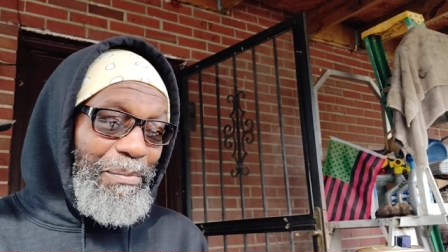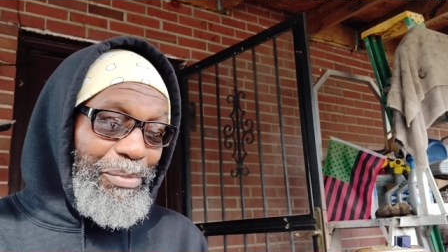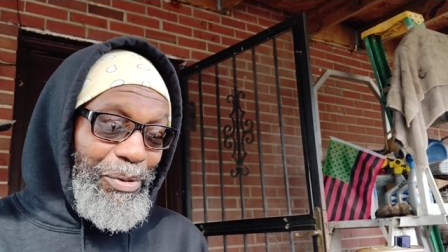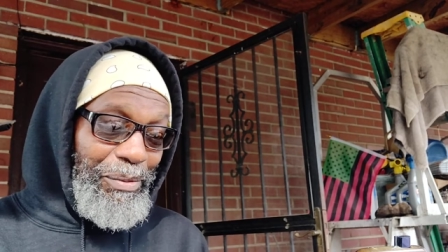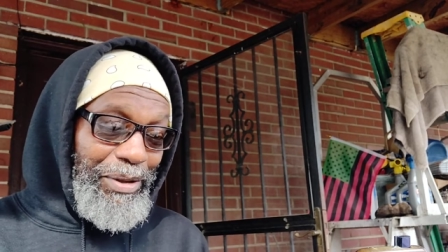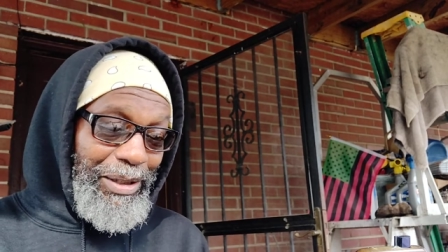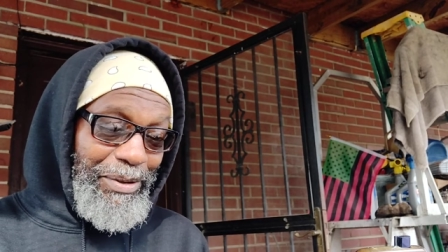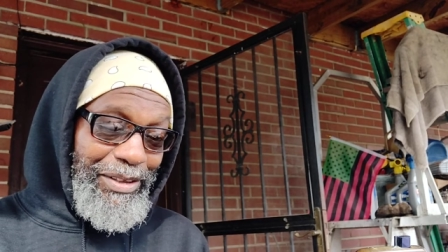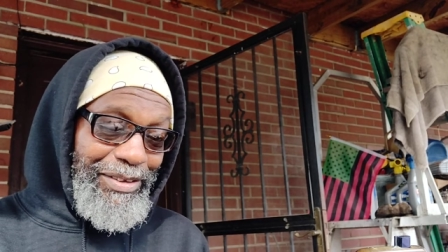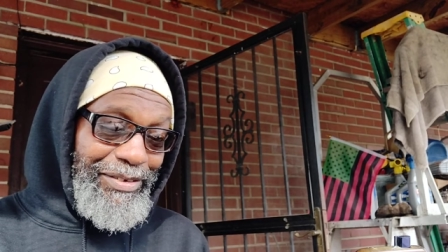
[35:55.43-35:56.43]
Poor
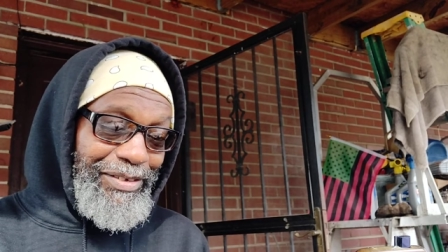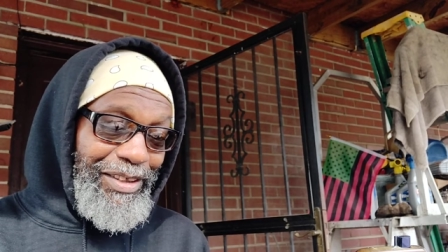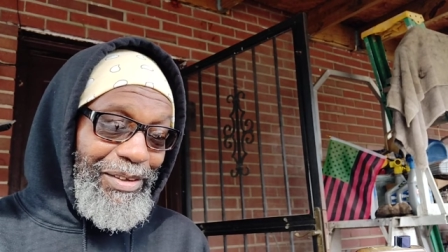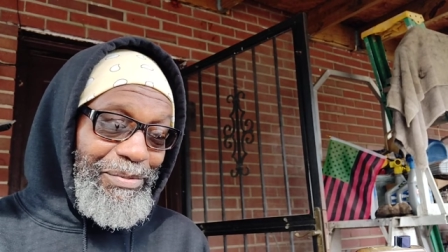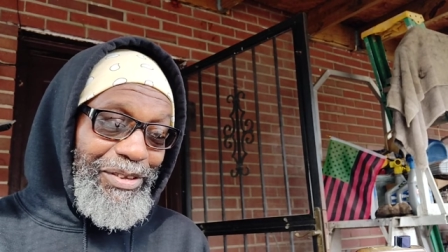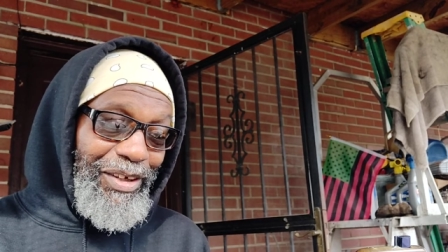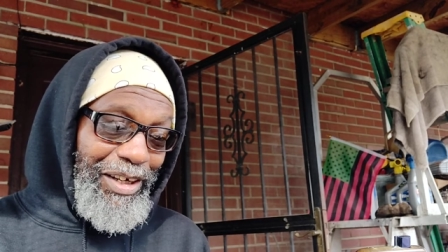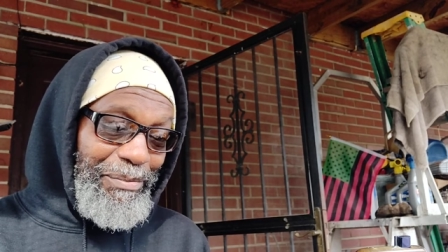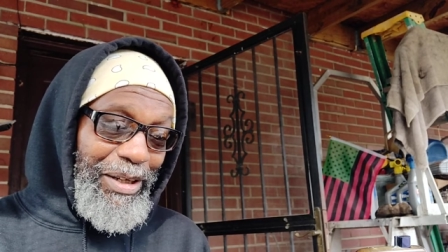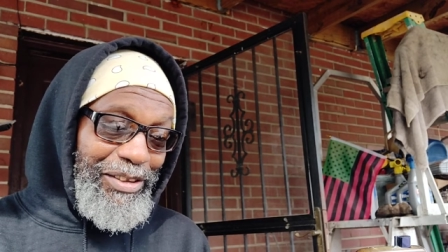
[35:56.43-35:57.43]
babies. I'm
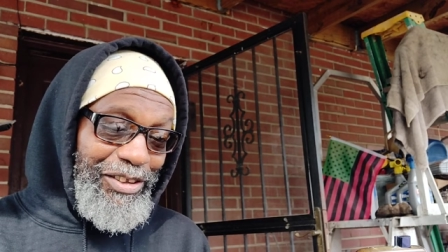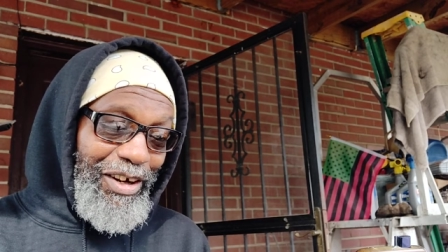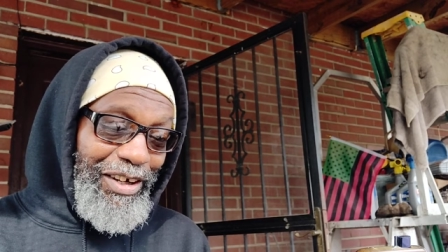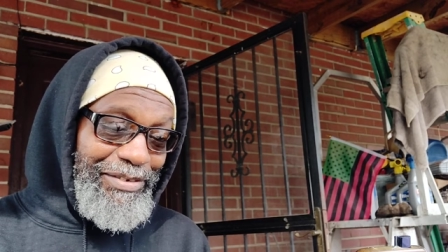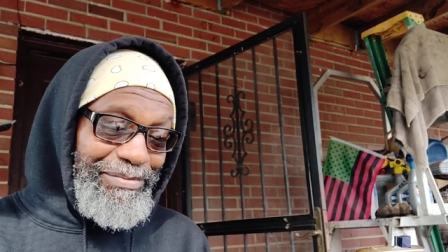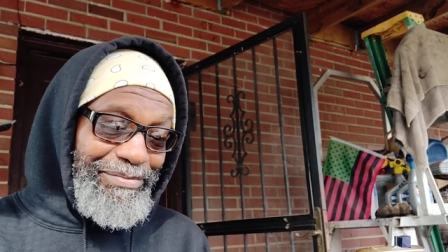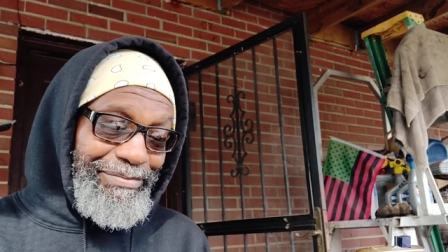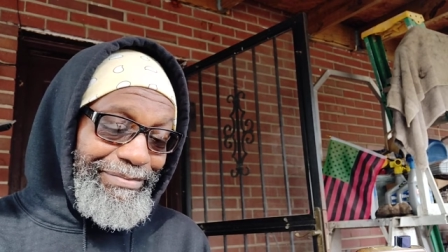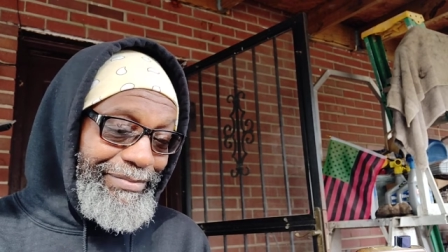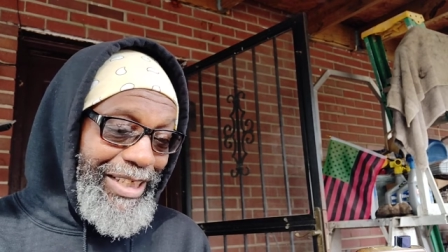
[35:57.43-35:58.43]
sorry about y'all.
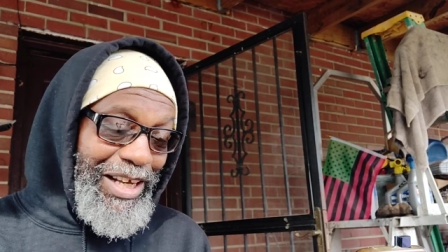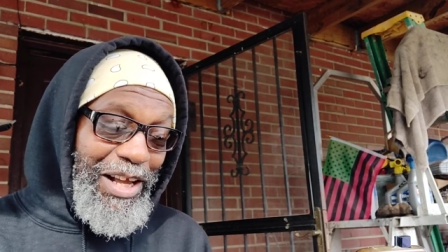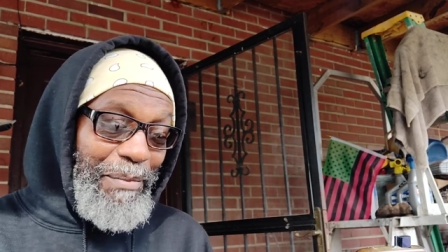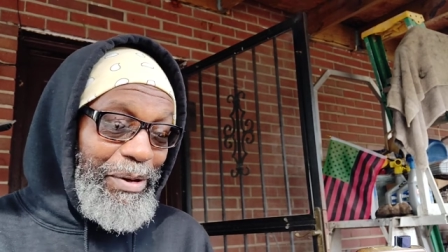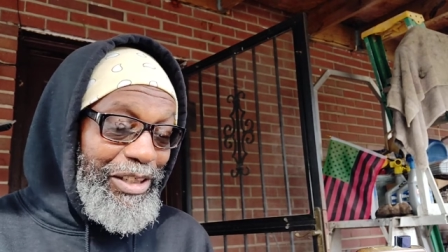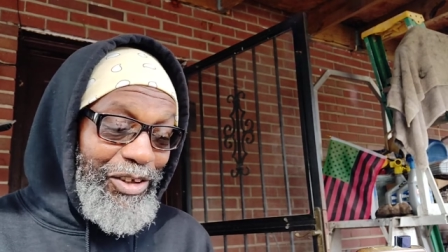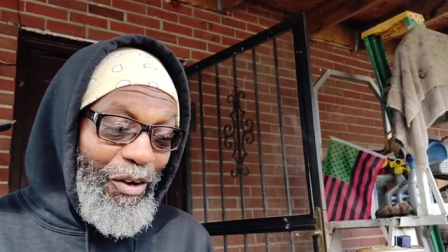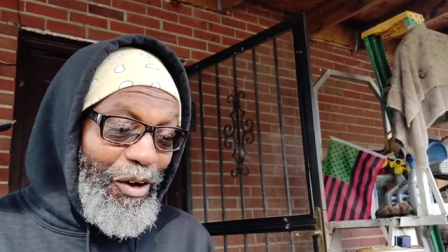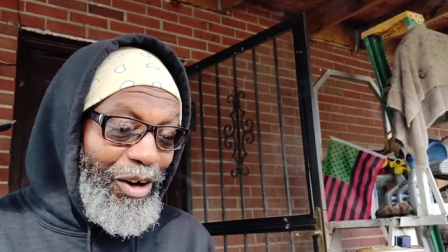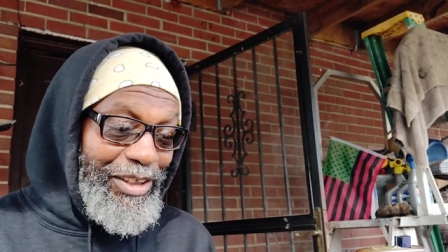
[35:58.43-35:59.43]
But it's
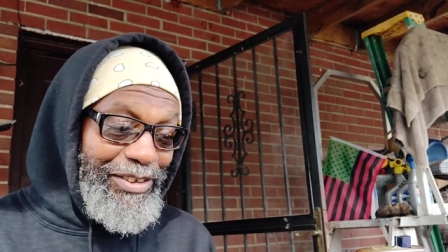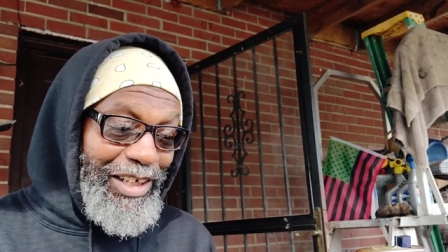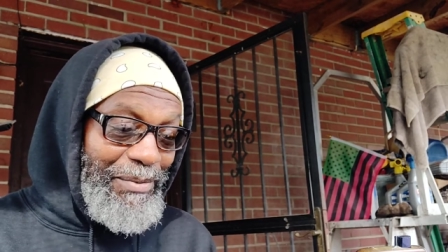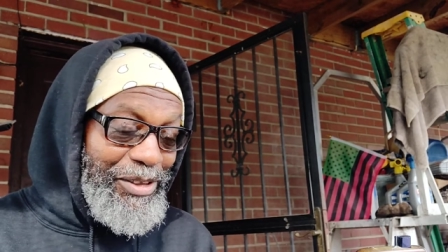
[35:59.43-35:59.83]
on. I'm